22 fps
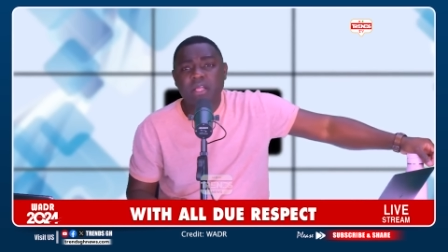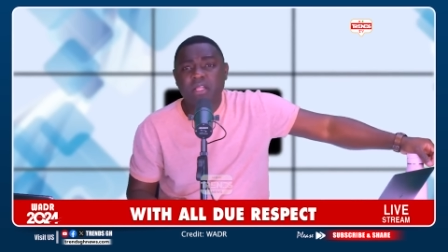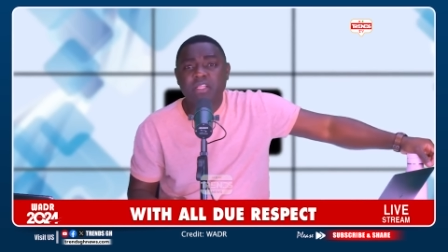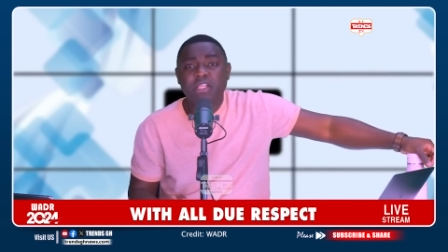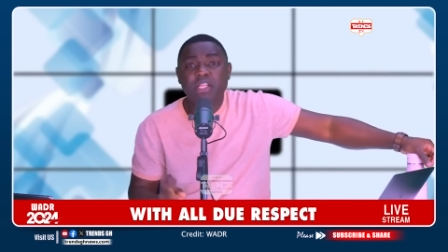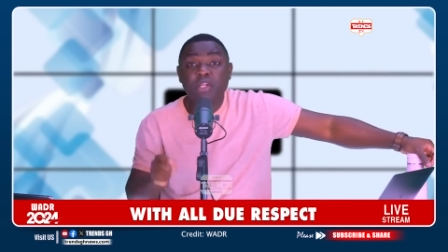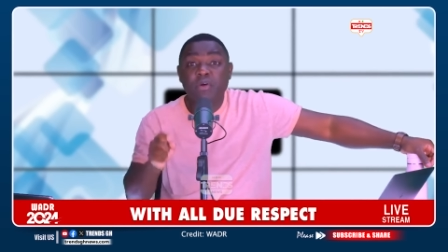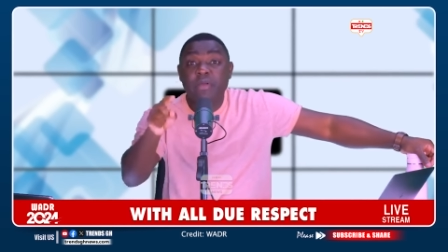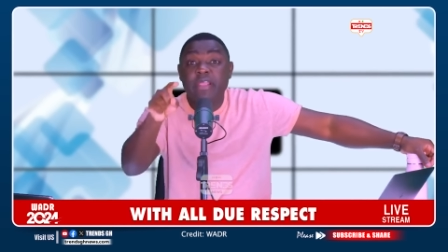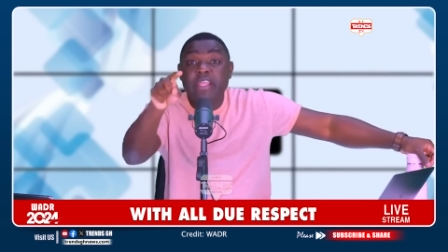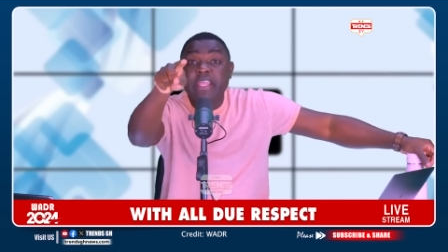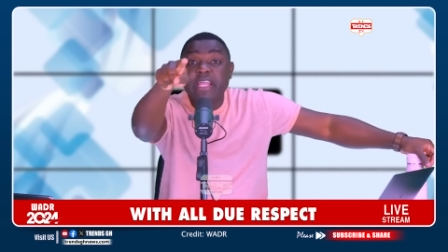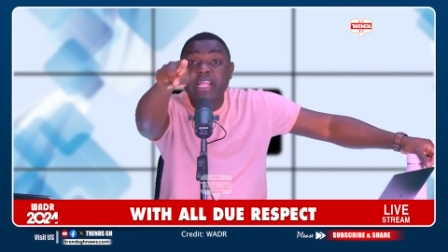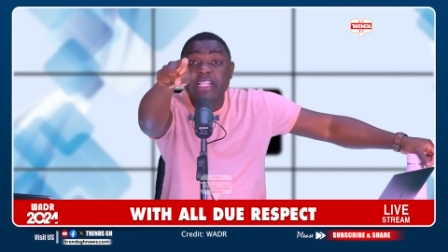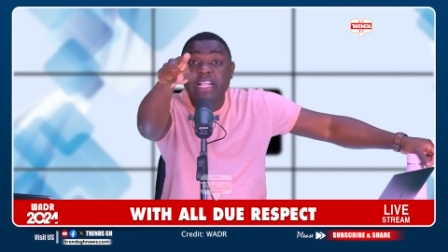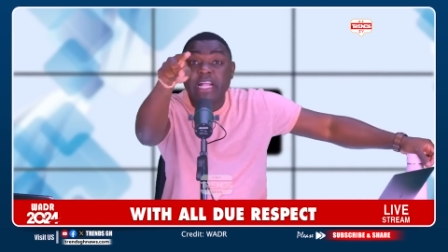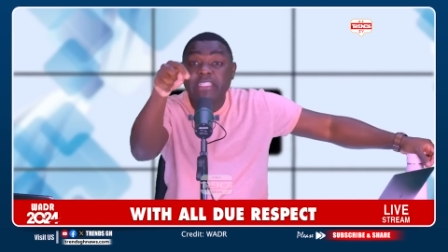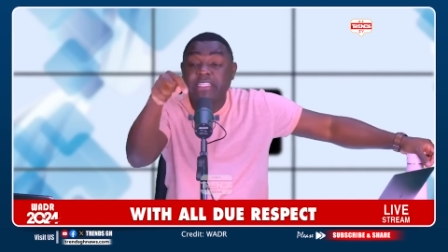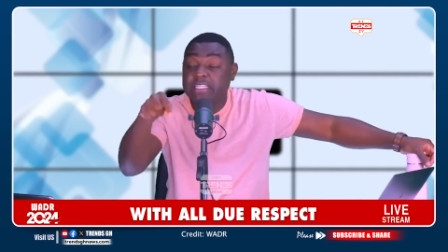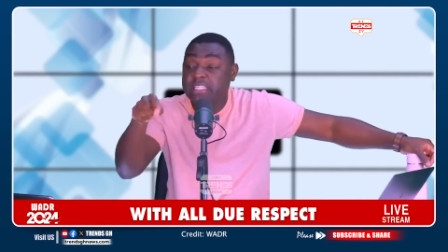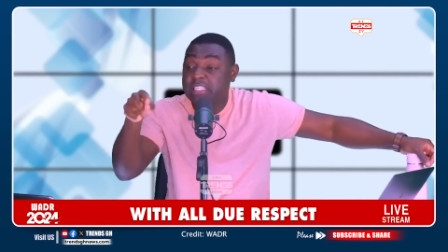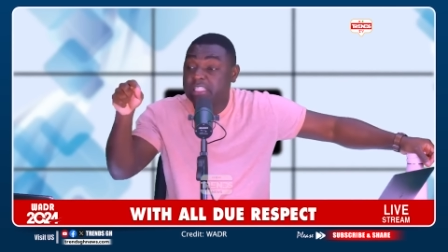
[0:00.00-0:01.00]
Did you hear
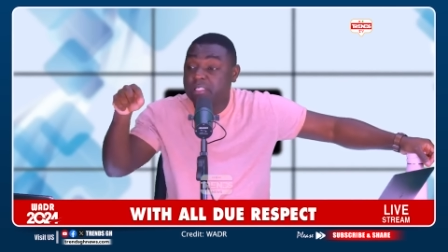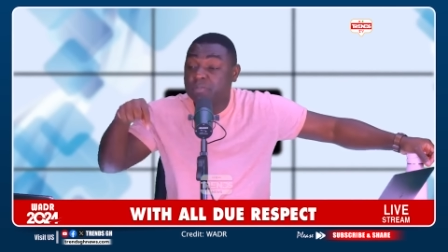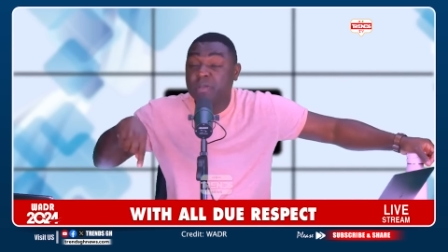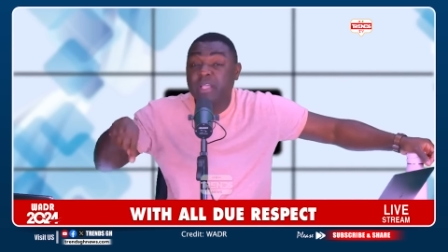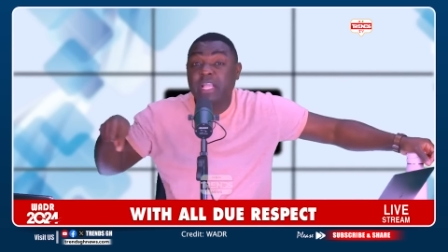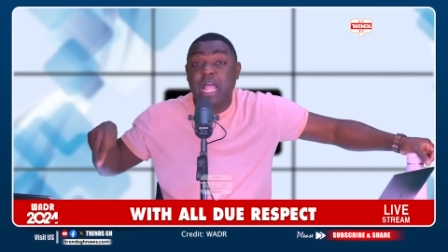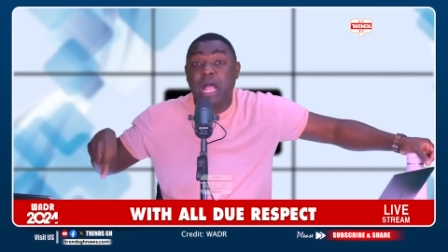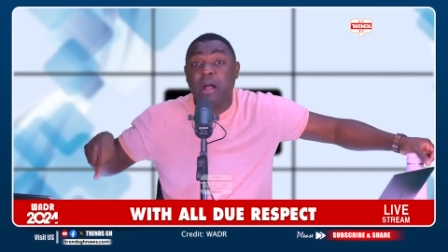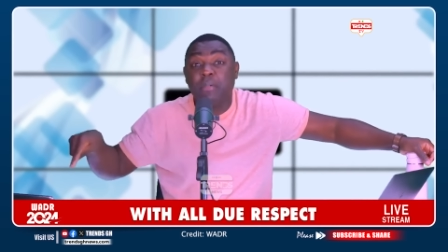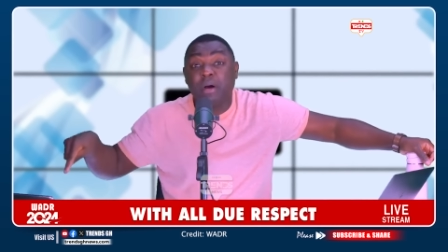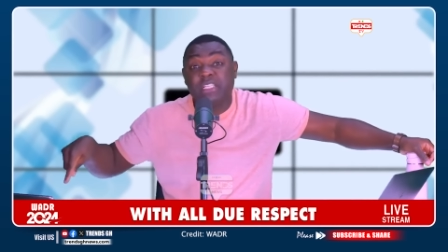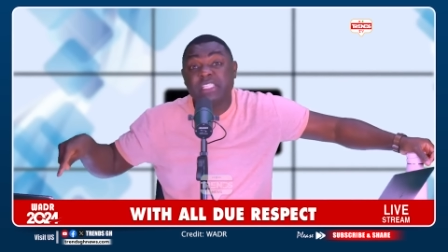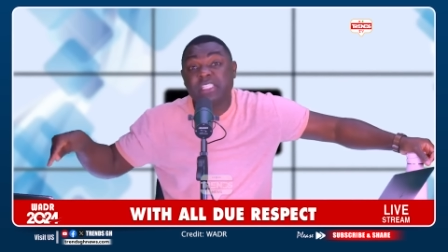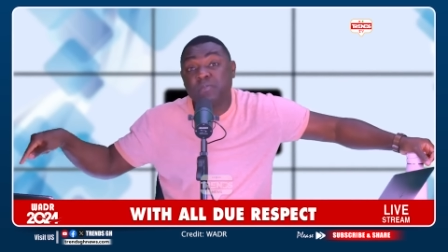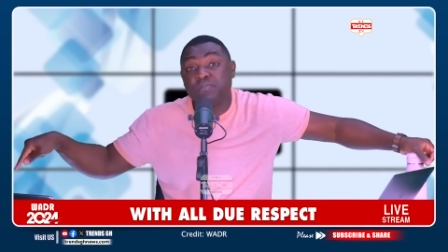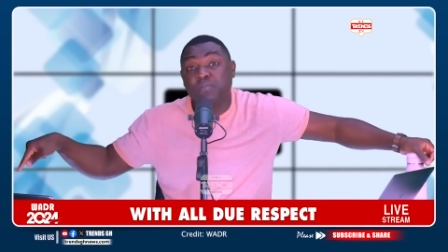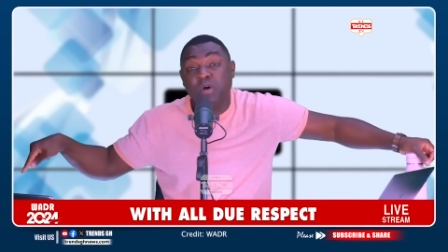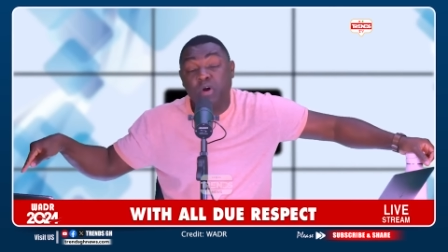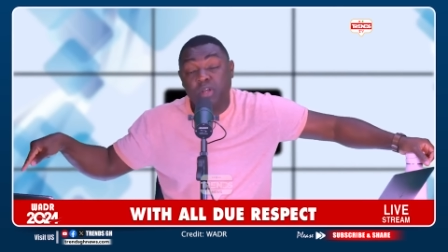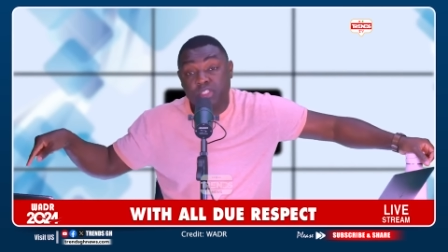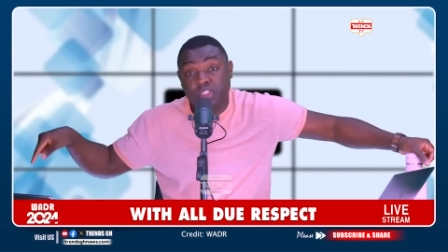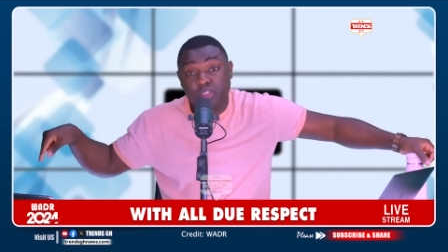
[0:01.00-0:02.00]
Nyantakyi speak about
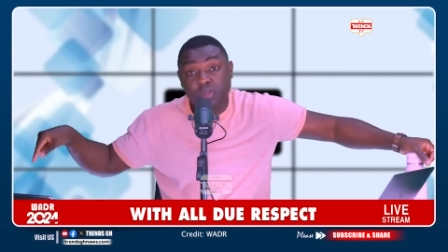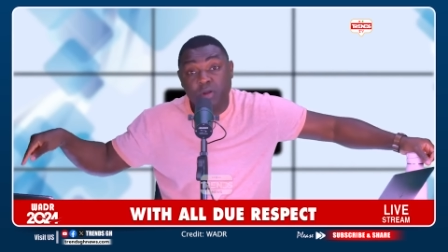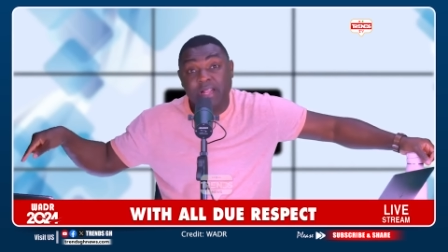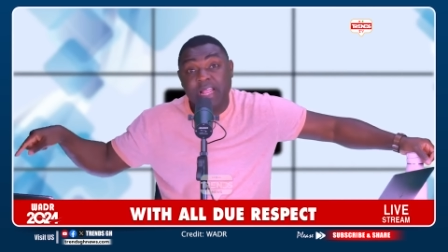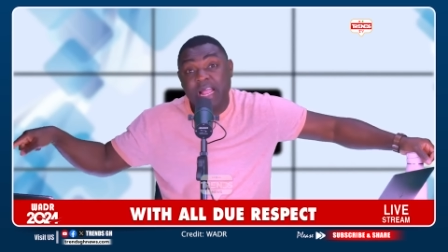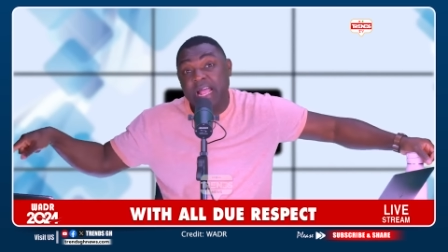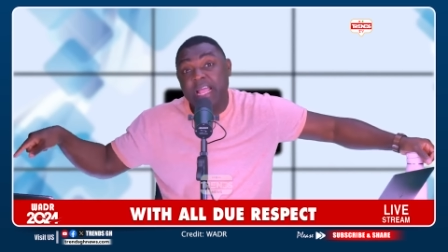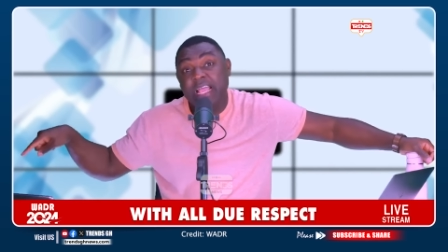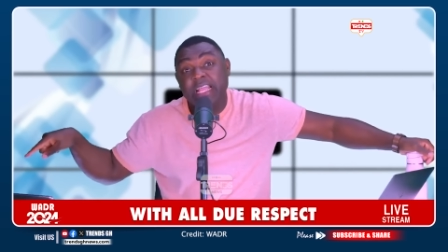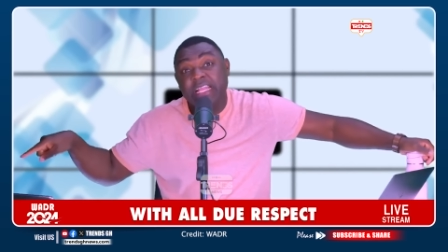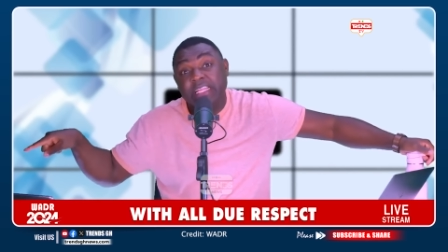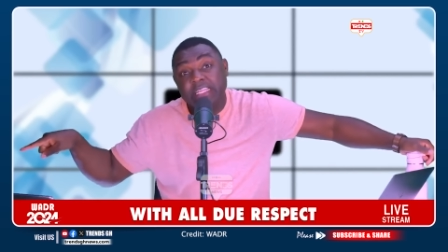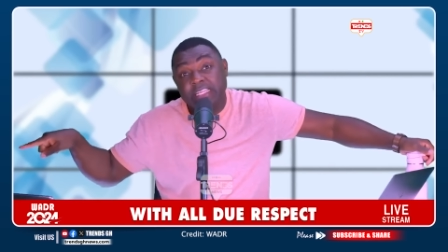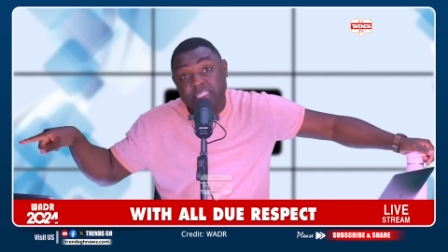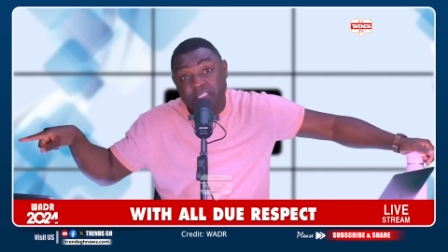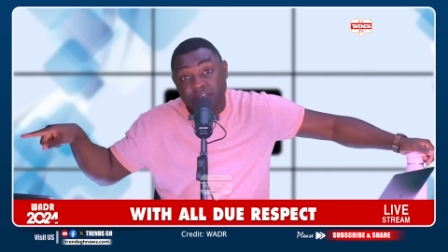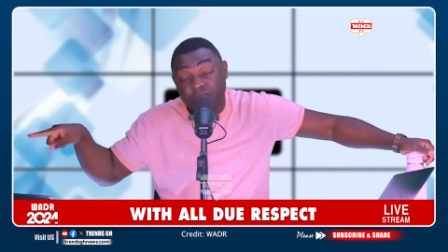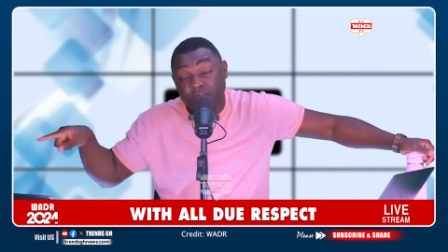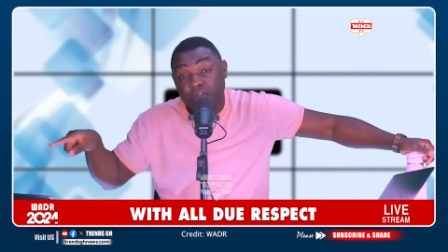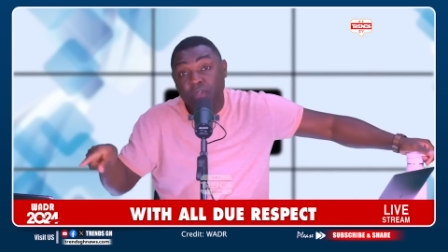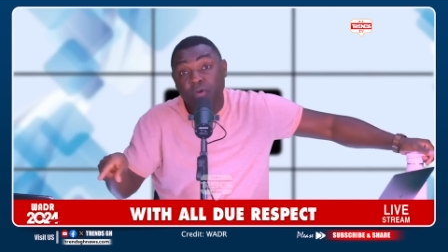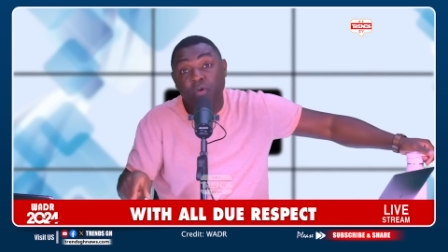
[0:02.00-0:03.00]
sport soccer in this
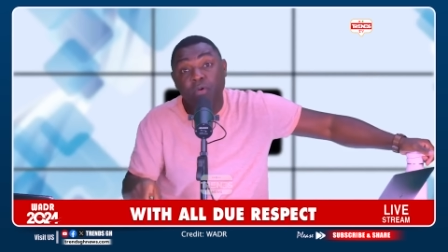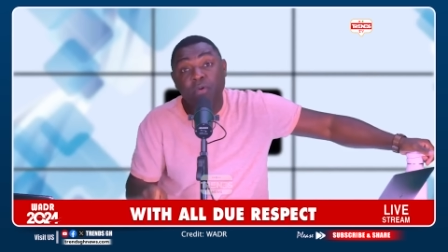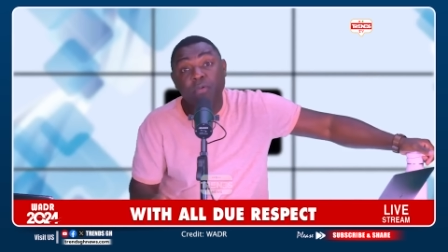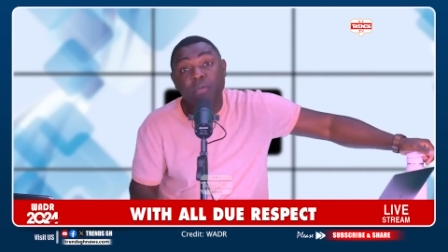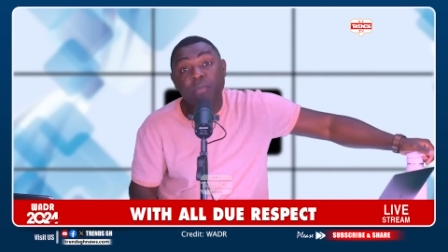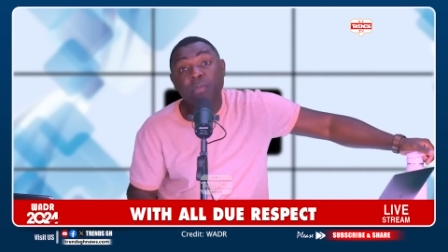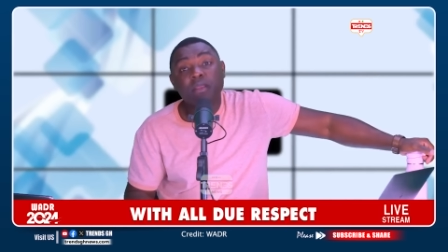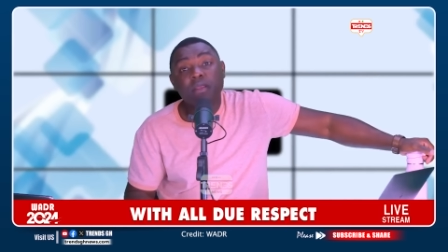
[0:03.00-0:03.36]
video?